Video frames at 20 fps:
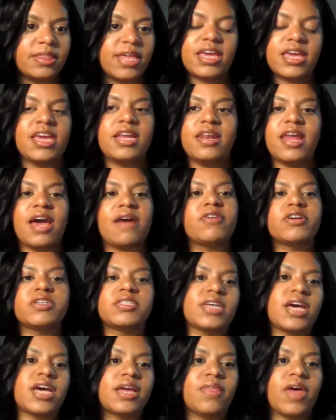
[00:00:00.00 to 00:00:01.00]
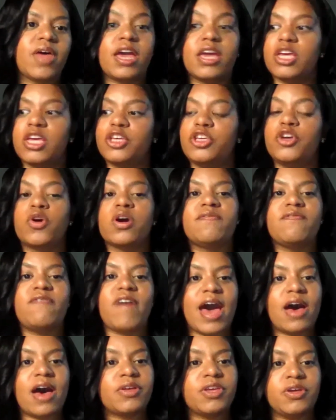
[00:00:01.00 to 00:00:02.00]
Like he never said like your
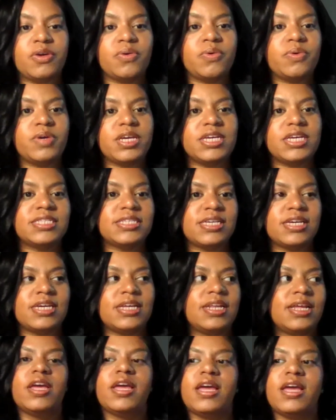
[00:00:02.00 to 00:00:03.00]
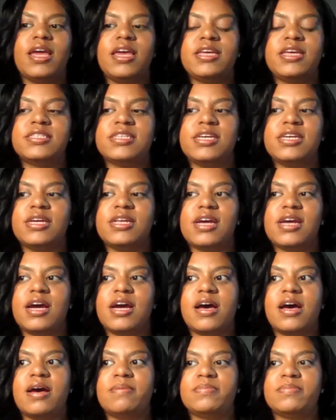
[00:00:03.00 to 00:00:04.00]
value isn't isn't
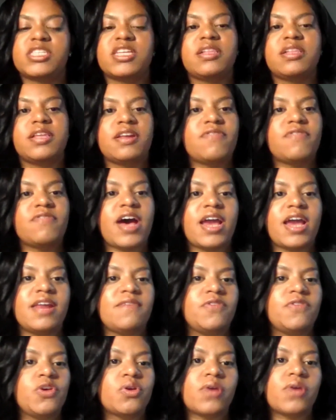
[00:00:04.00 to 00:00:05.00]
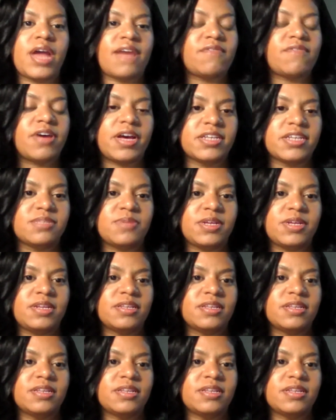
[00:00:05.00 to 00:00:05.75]
um, solidified if you don't have a husband.